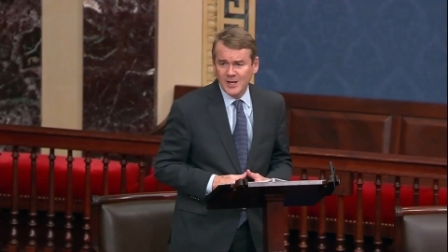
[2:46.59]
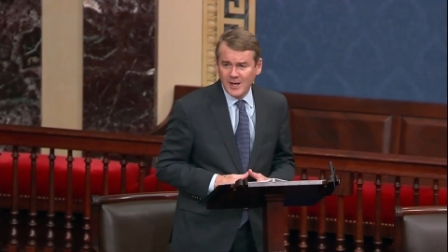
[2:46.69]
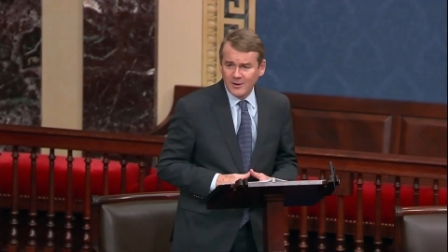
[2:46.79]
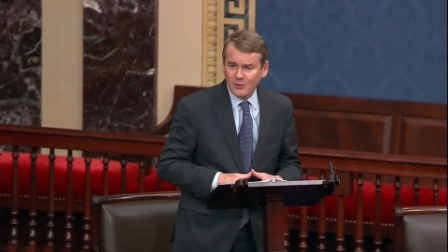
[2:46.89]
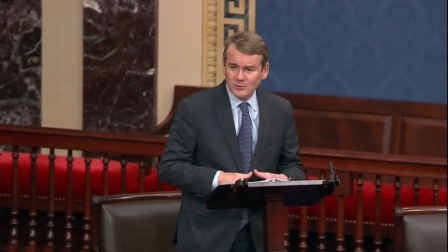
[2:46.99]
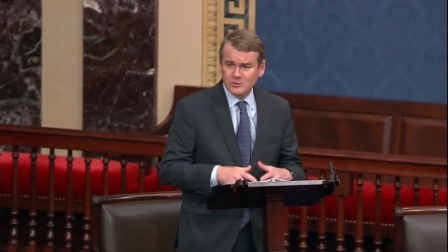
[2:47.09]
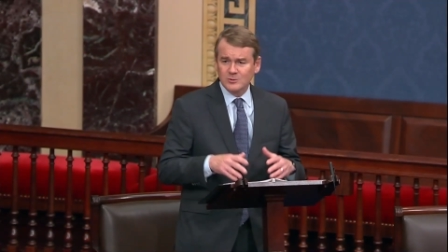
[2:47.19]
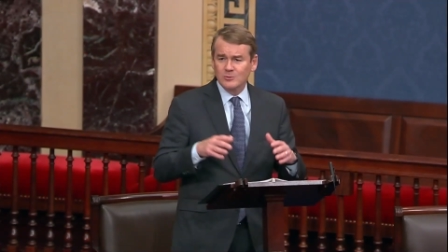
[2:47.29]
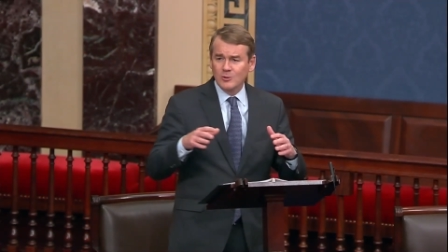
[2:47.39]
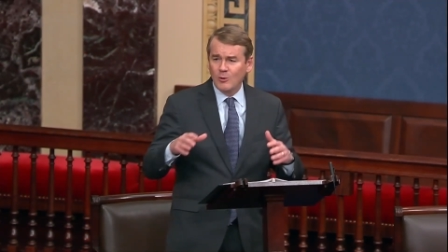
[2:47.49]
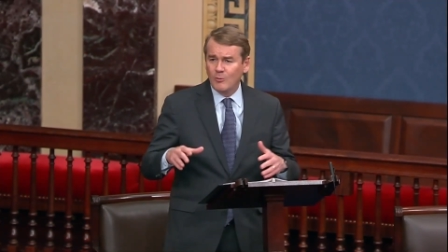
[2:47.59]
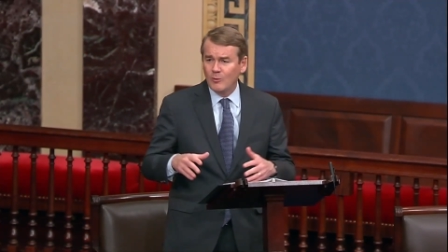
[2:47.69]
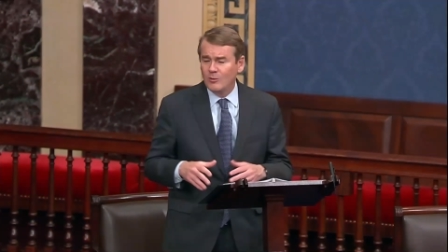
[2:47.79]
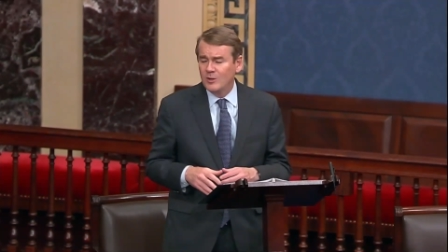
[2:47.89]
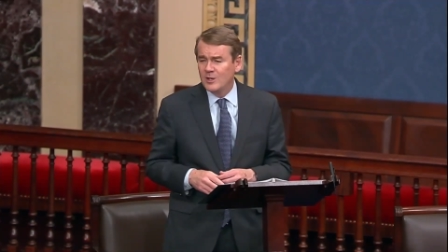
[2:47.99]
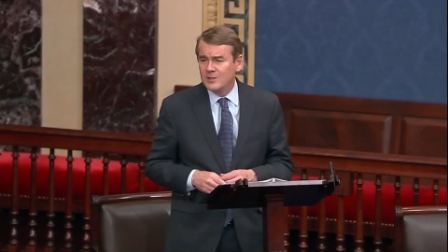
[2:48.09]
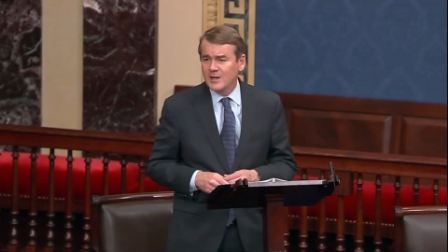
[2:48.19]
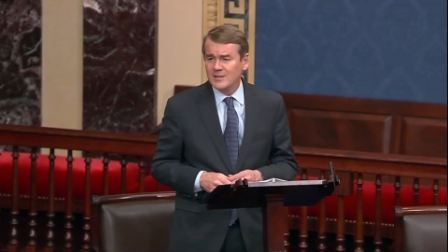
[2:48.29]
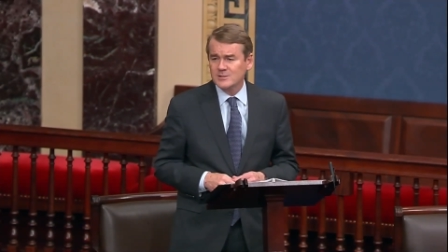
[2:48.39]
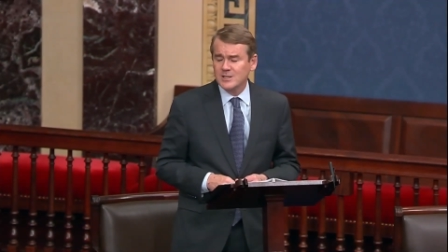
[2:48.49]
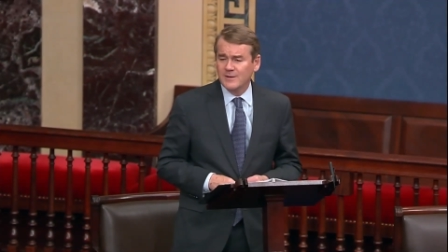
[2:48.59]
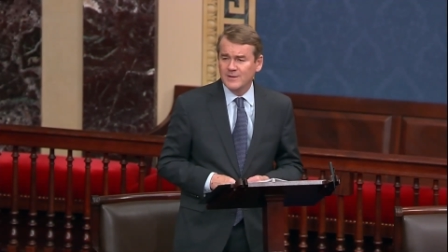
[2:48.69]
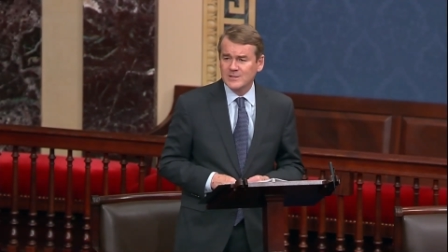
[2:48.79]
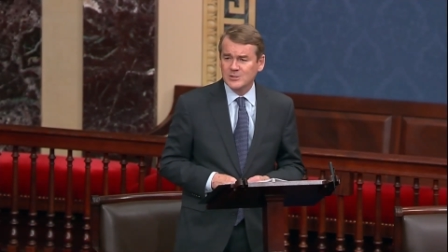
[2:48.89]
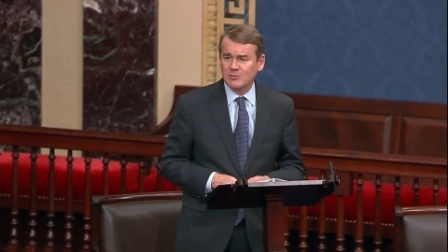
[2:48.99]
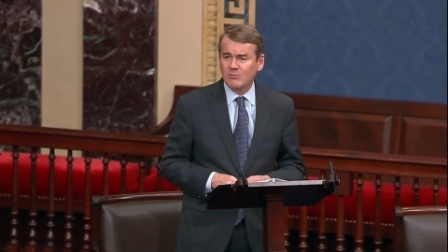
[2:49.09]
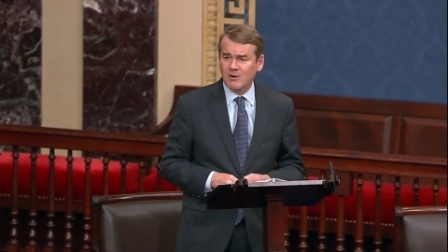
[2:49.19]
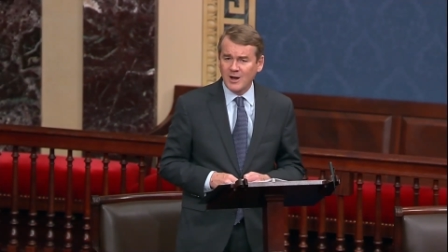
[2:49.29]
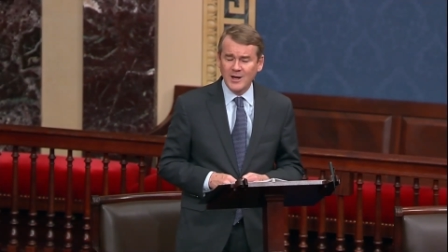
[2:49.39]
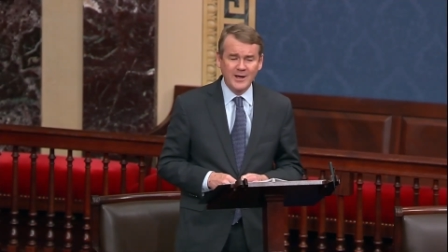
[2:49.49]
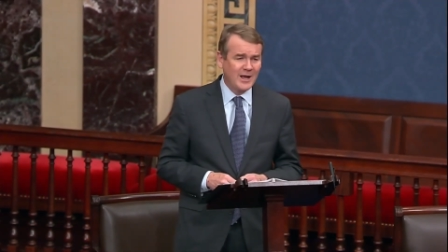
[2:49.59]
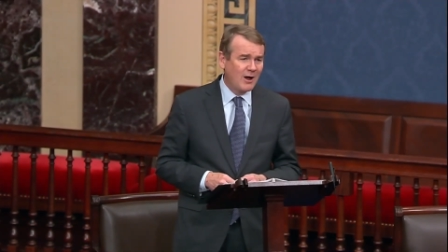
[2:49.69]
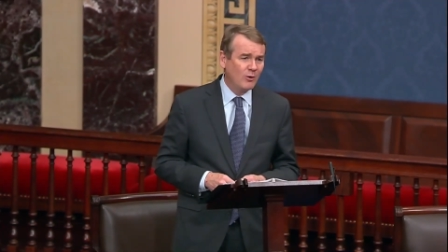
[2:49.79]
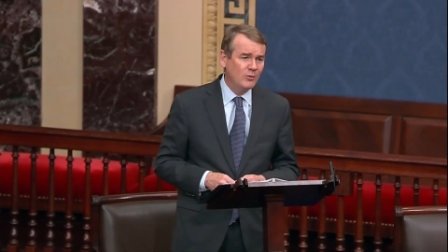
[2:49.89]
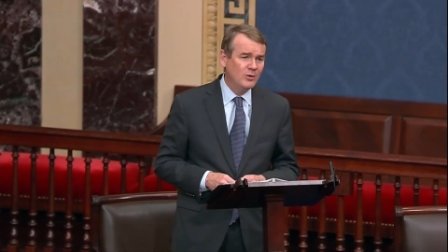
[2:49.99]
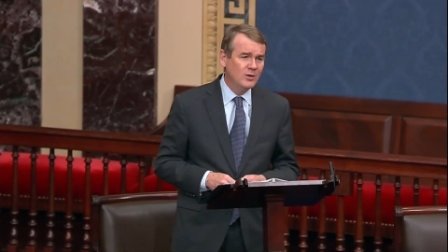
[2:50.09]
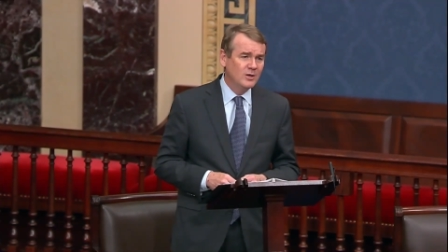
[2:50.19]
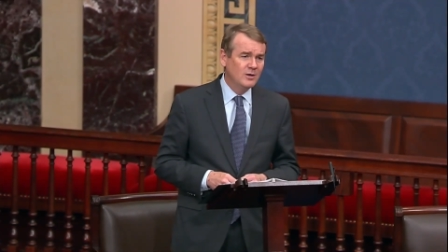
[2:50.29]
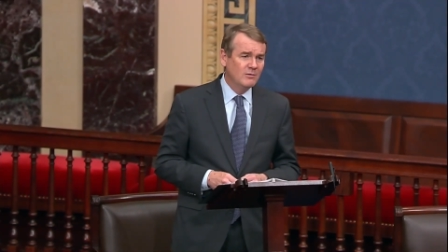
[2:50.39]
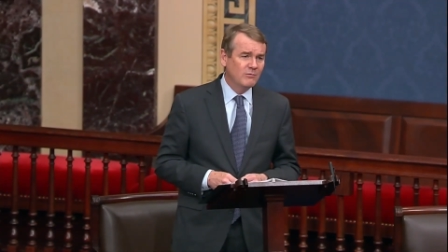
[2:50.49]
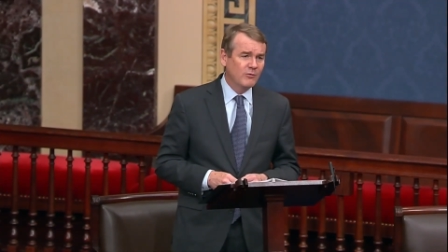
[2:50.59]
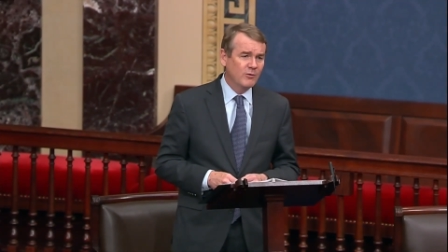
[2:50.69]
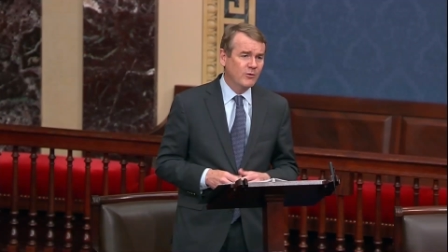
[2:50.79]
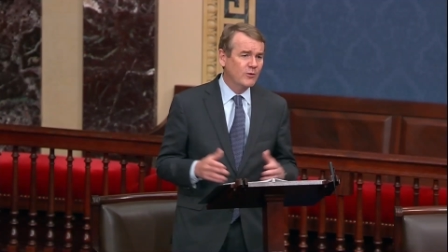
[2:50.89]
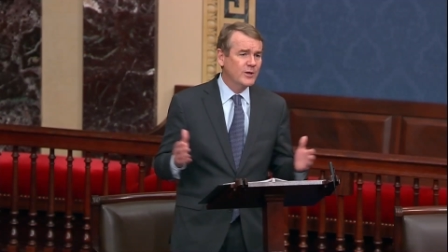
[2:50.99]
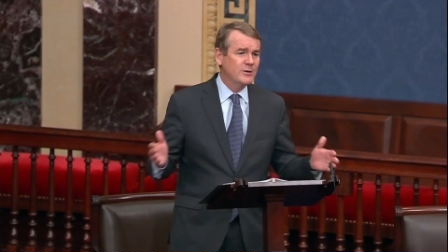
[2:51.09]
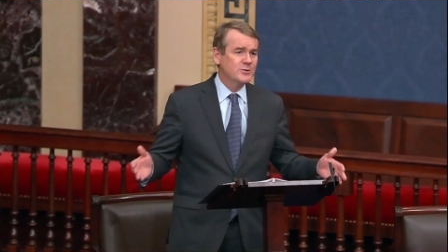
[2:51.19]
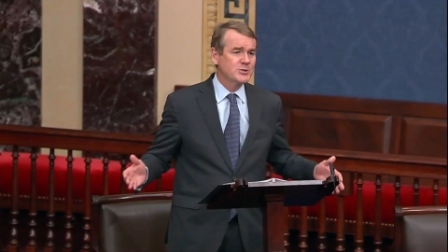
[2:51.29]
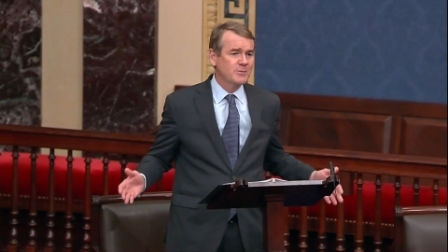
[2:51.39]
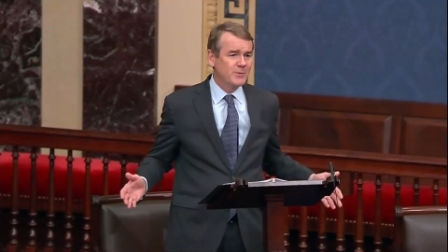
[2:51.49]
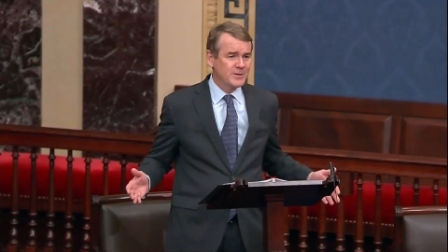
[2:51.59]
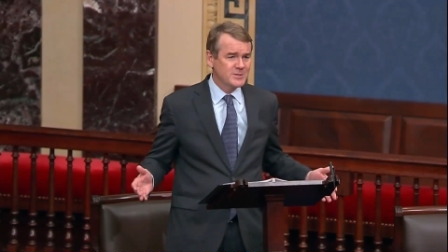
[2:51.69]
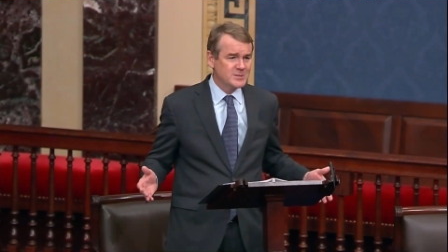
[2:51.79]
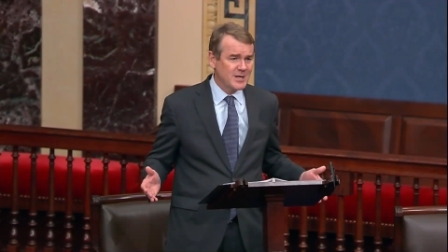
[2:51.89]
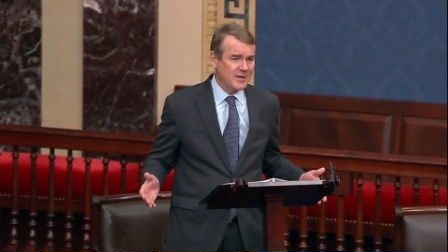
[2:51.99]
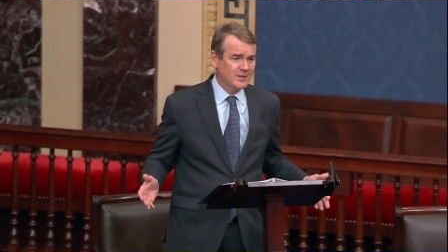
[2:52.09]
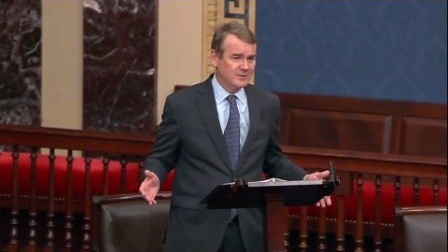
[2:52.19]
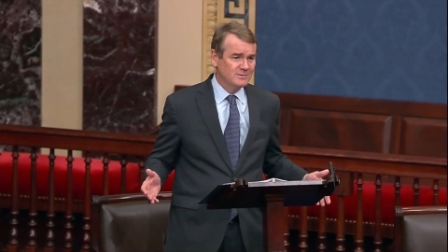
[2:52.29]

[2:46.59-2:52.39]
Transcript: and also global, yes, and that's crying out for the leadership of this Senate.